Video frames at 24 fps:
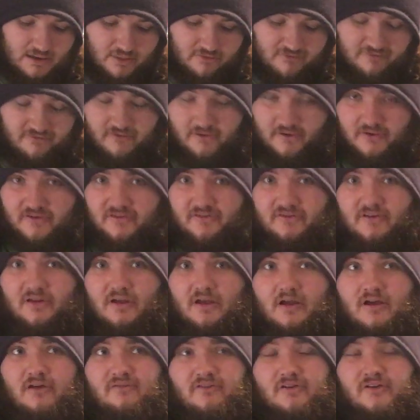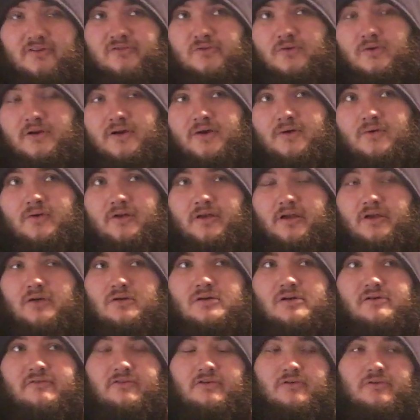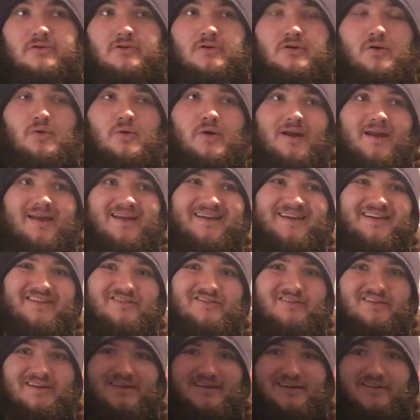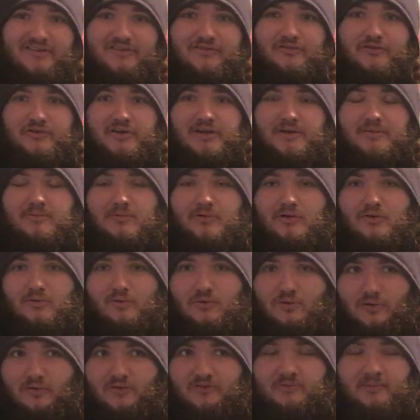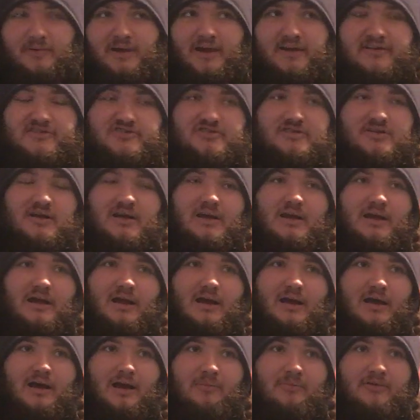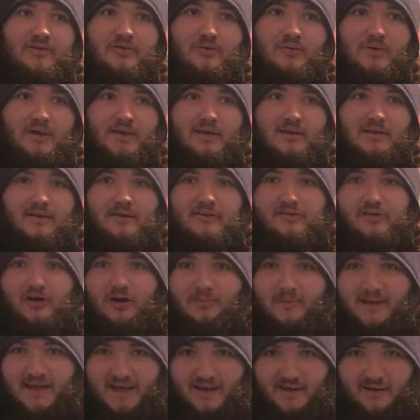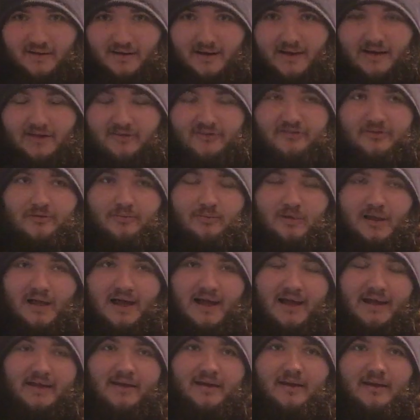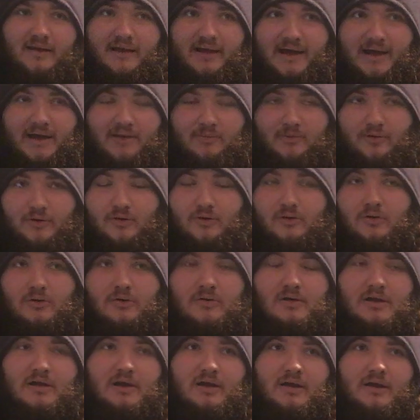The first one I want to go over real quick is the Extreme Rules match between Tommy End, Aleister Black, and Adam Cole.